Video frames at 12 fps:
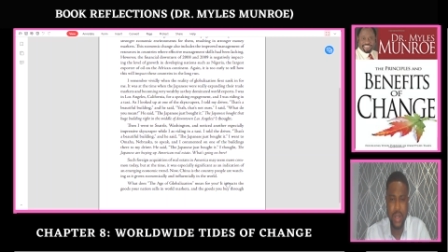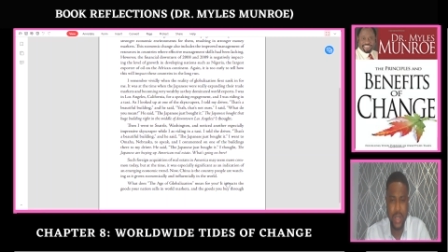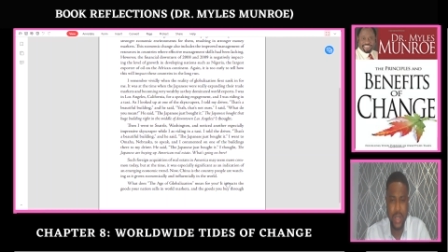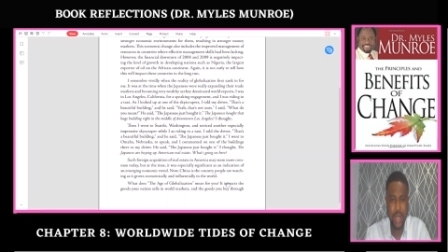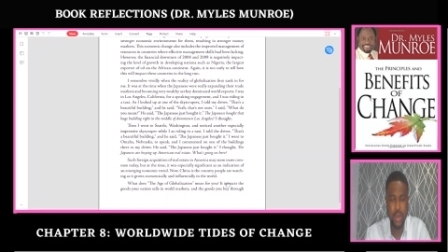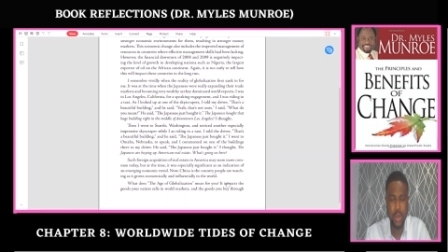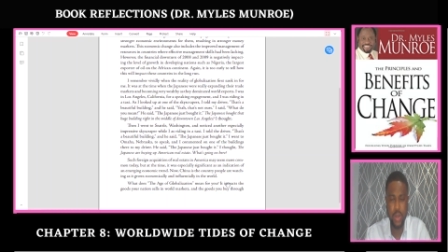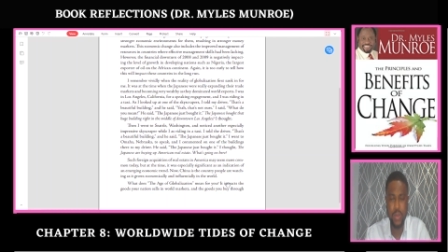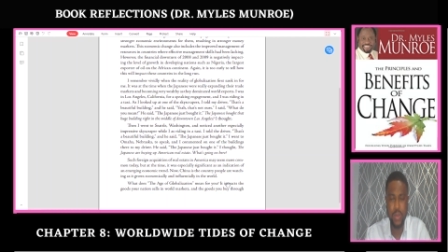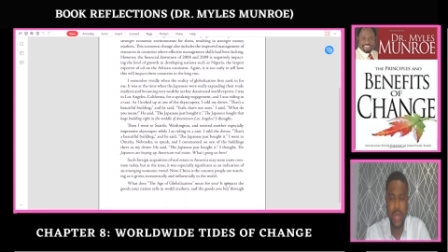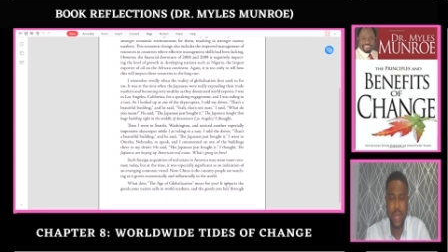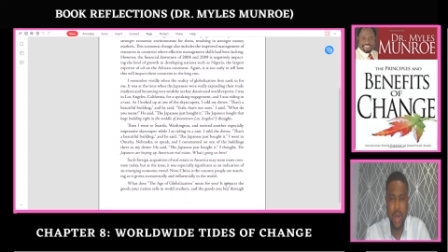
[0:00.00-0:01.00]
the globe,
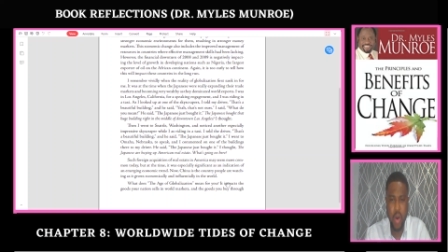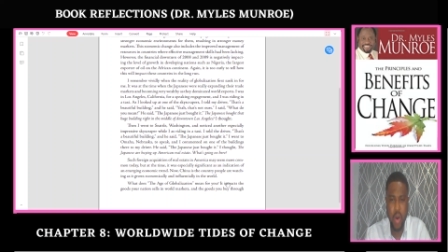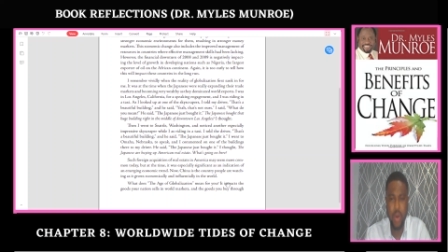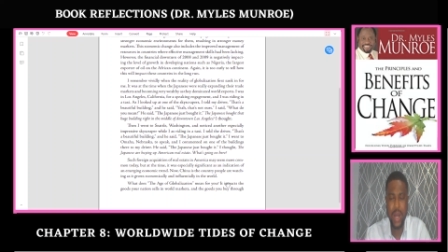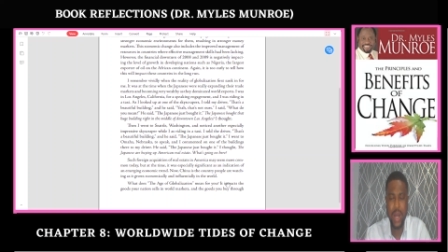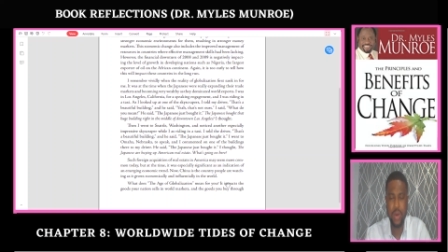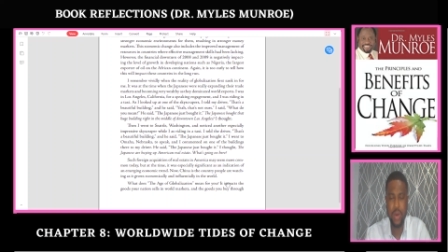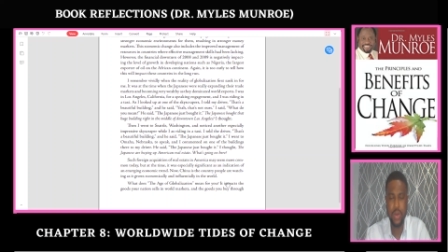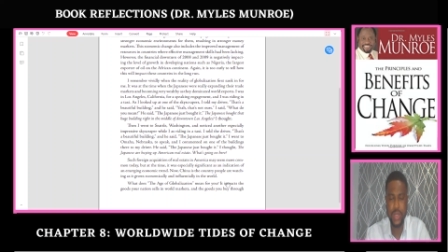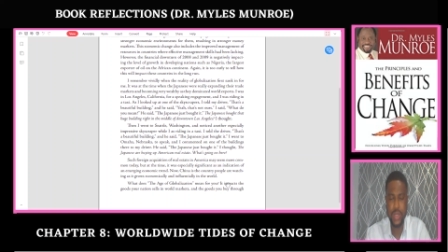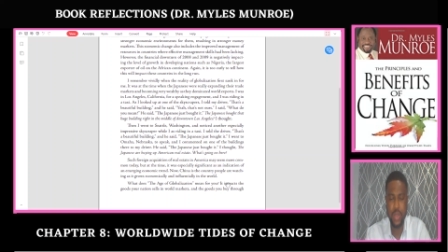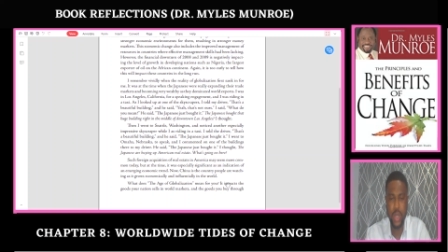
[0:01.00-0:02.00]
all
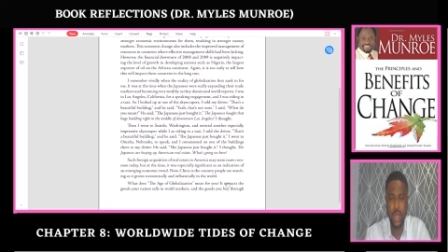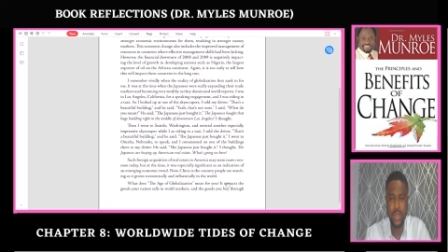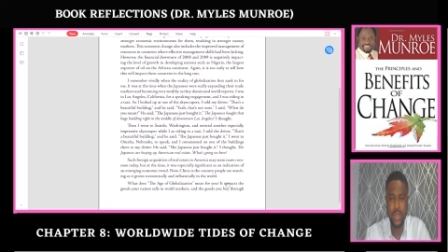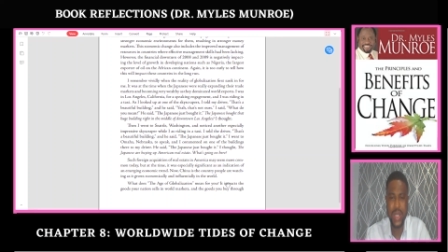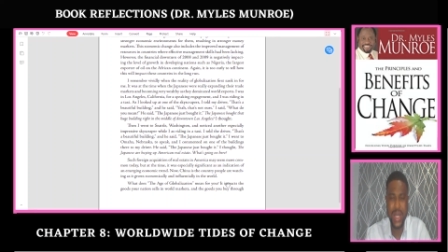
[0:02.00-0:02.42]
across the world,